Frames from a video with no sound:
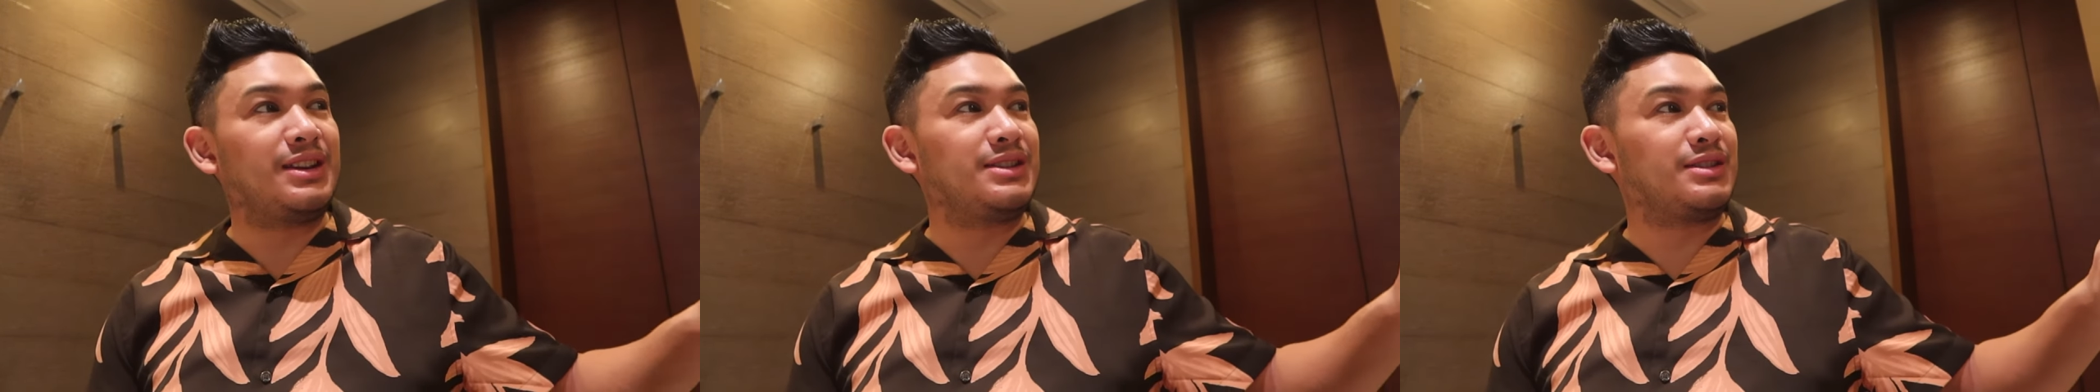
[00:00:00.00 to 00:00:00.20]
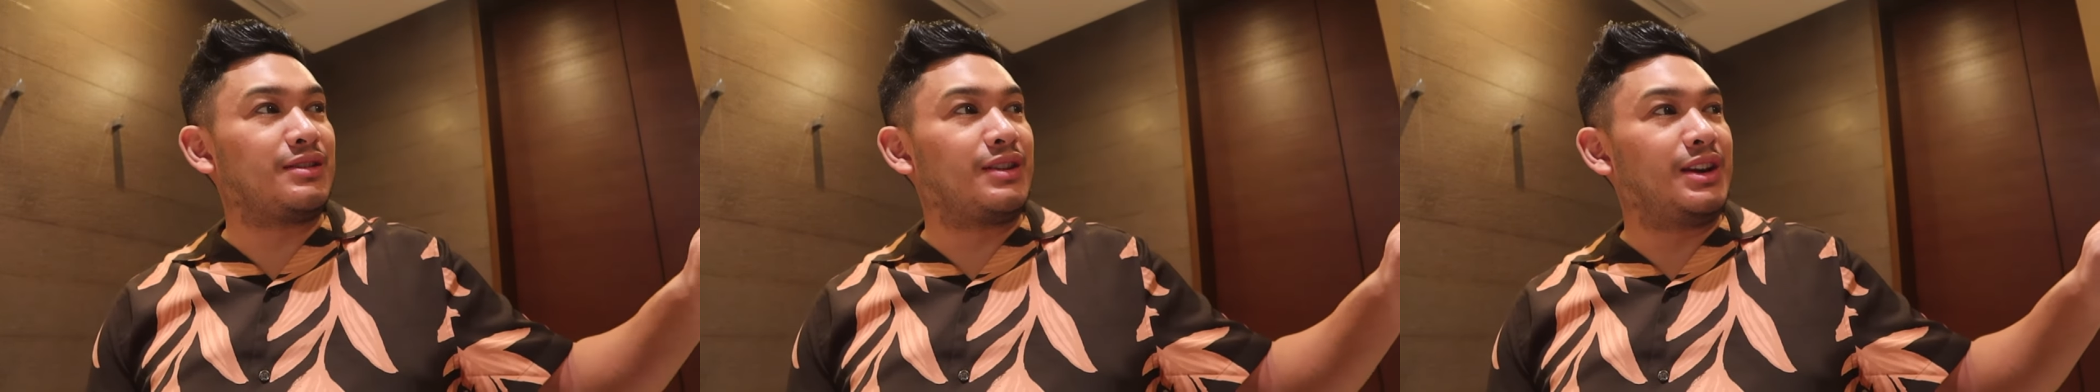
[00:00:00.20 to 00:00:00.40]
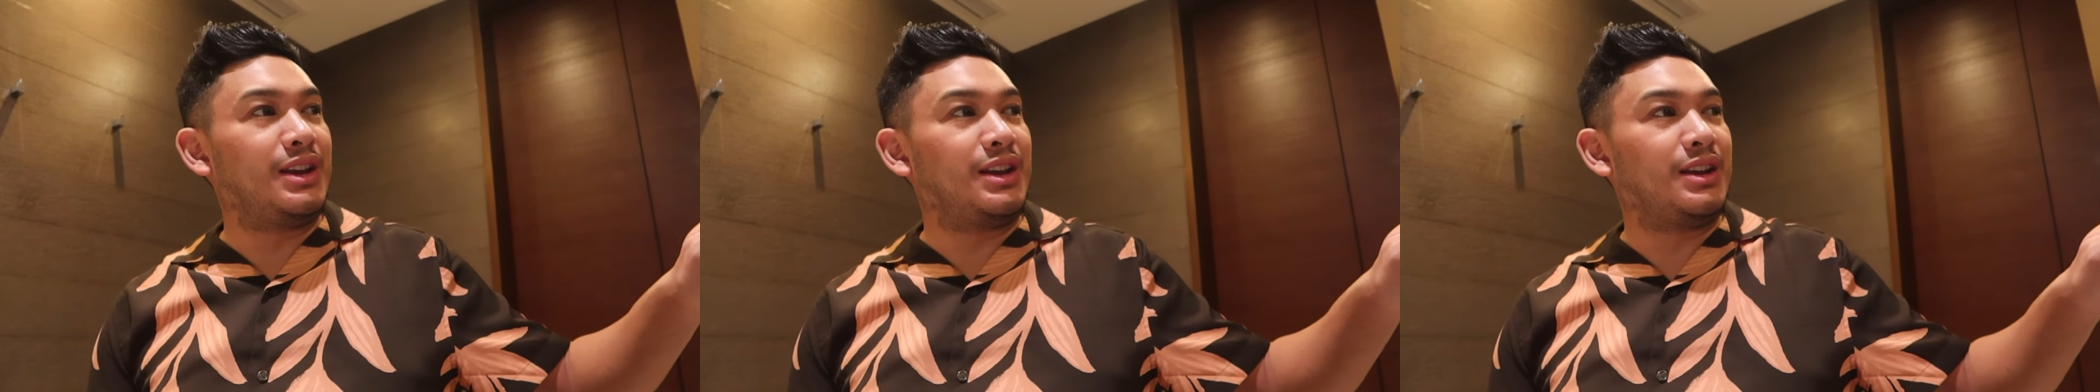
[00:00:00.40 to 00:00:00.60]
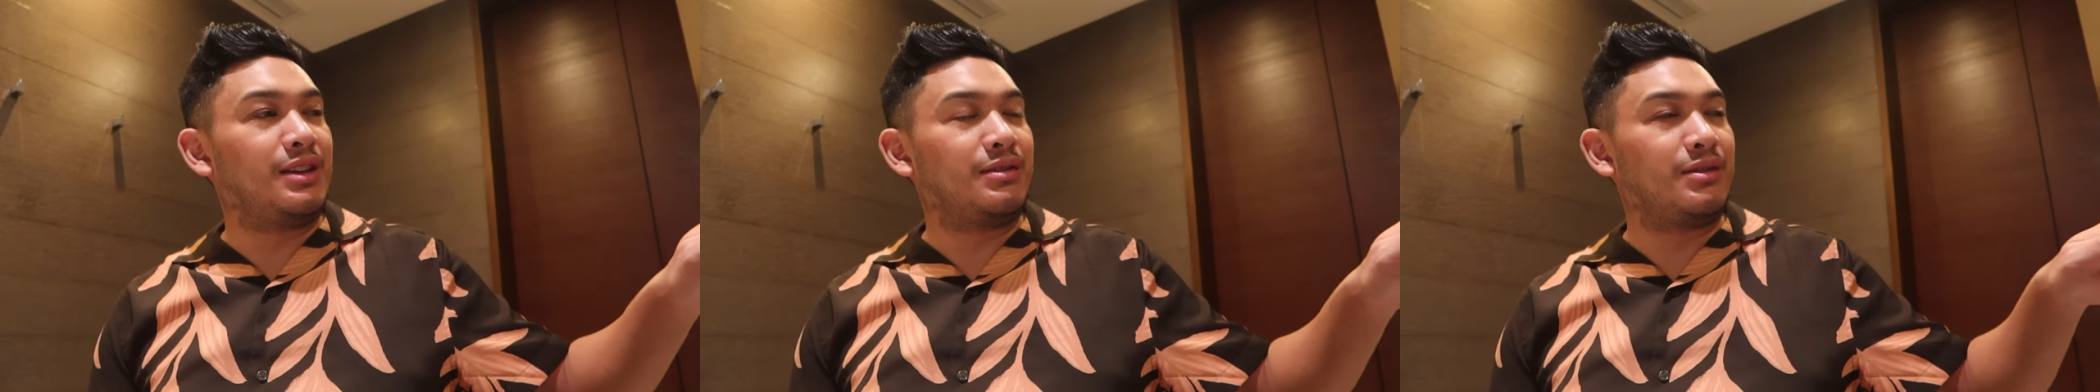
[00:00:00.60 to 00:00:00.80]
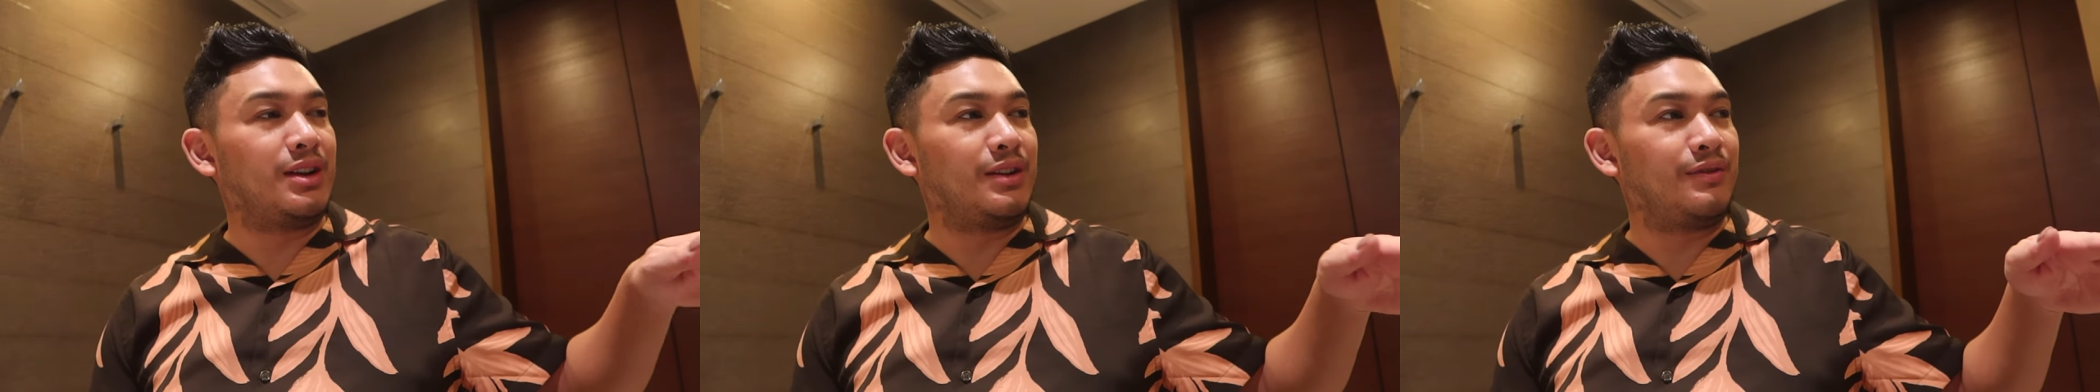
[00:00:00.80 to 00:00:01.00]
is
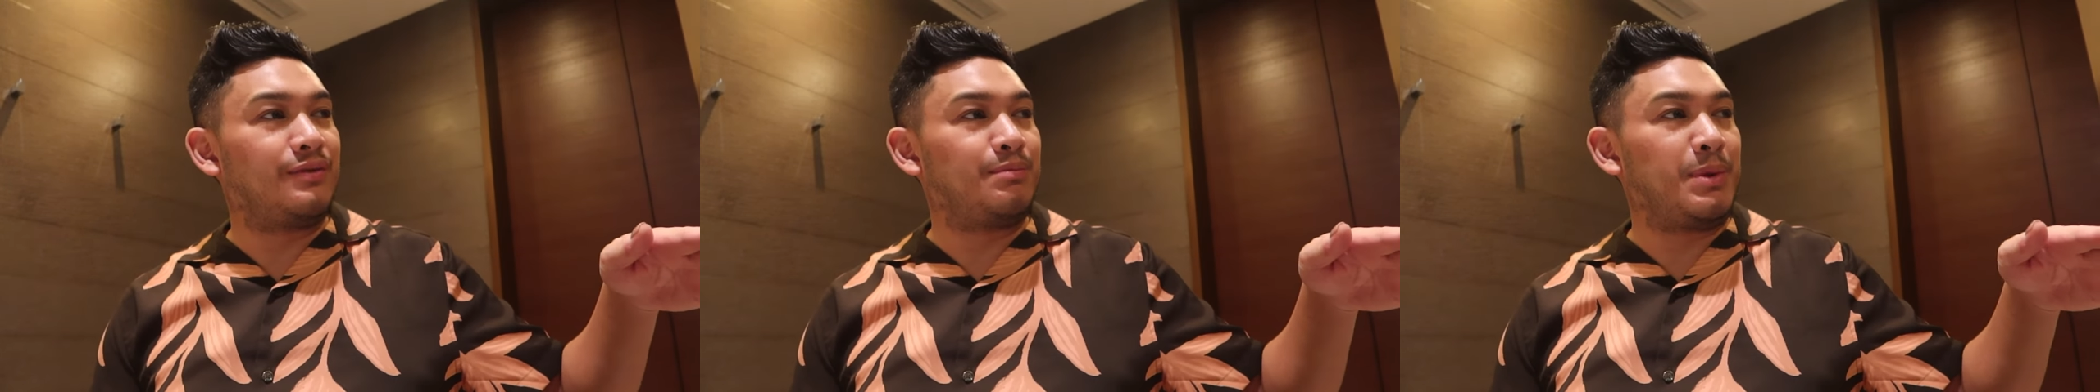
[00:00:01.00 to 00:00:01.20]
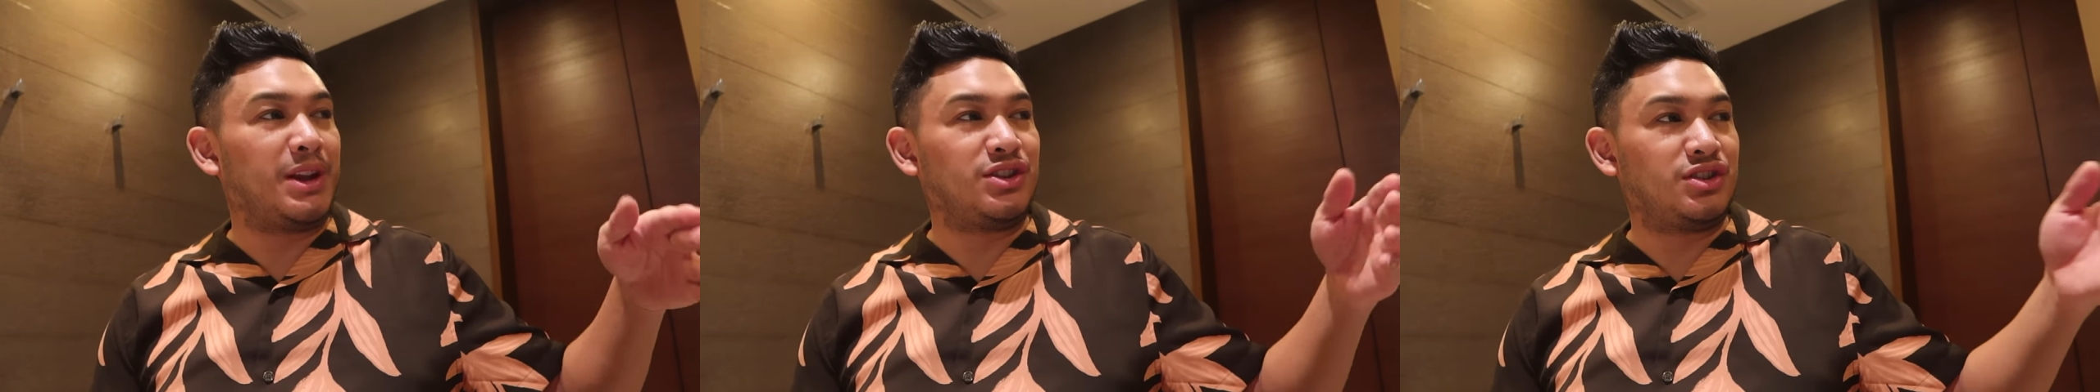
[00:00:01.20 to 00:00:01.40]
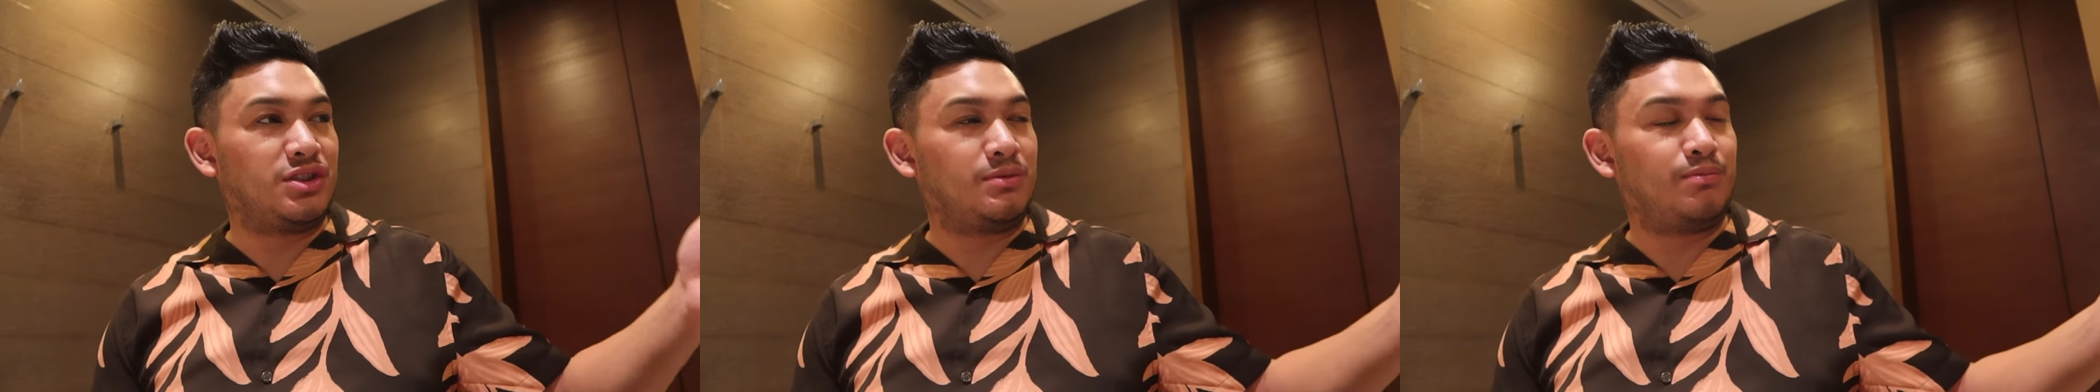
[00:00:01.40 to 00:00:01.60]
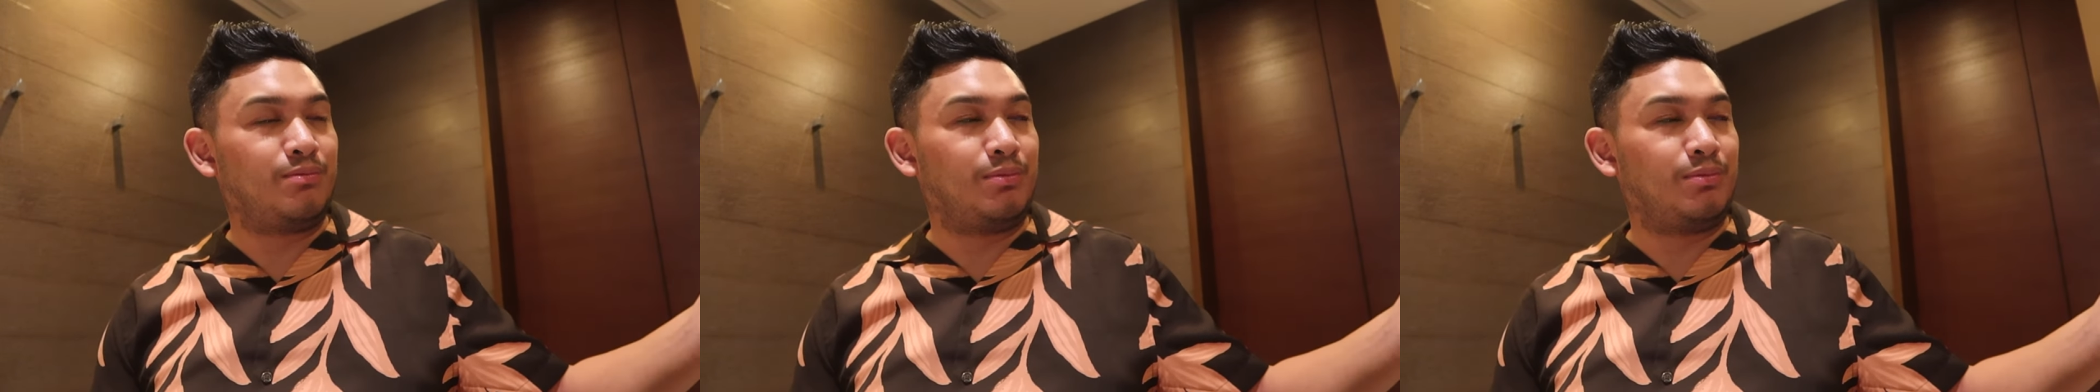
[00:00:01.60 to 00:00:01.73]
already kind of pitch